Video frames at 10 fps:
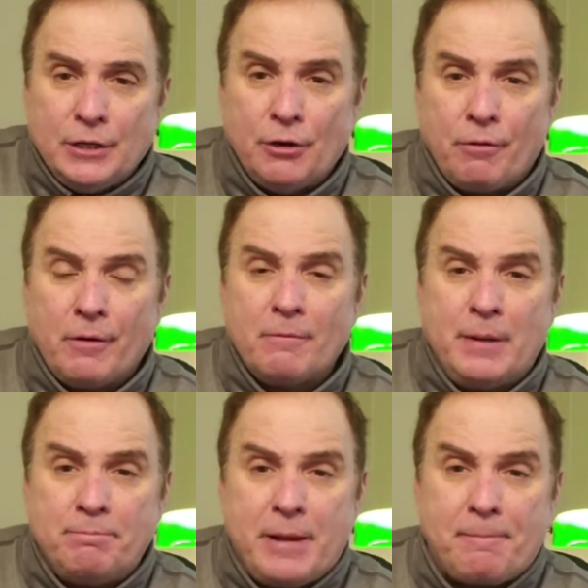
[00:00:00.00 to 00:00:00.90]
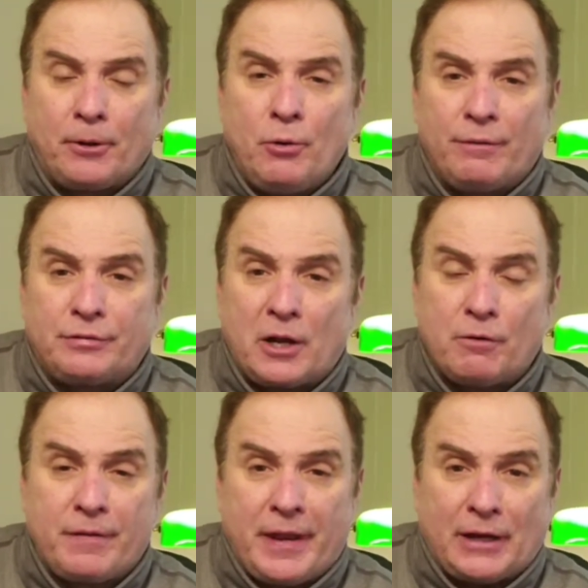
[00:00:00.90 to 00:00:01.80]
You know, there have been people who have said
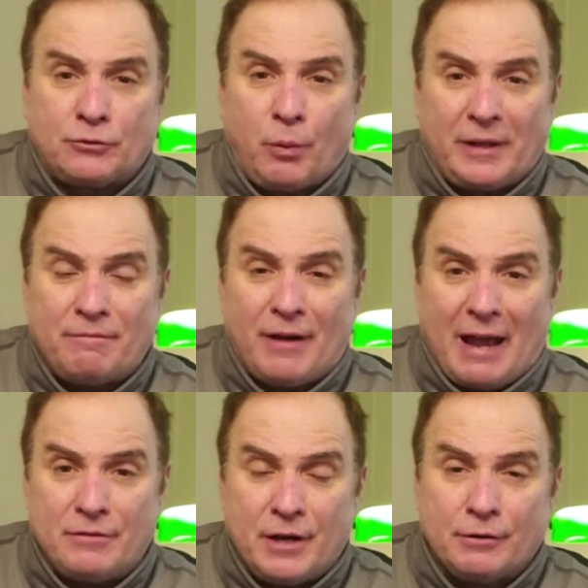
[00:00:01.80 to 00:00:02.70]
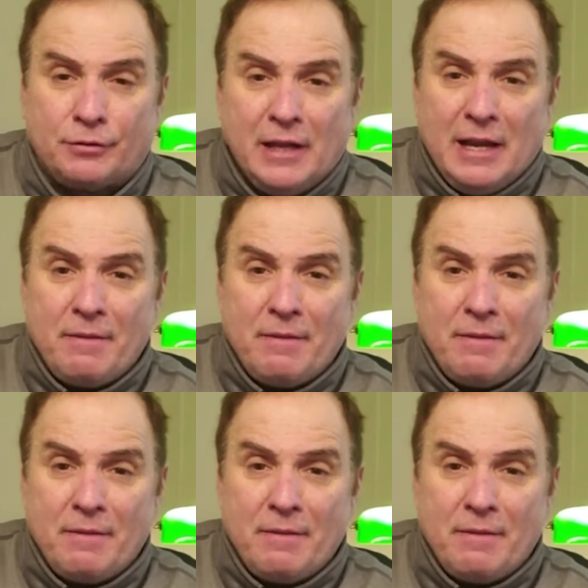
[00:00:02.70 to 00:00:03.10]
over the next 25 years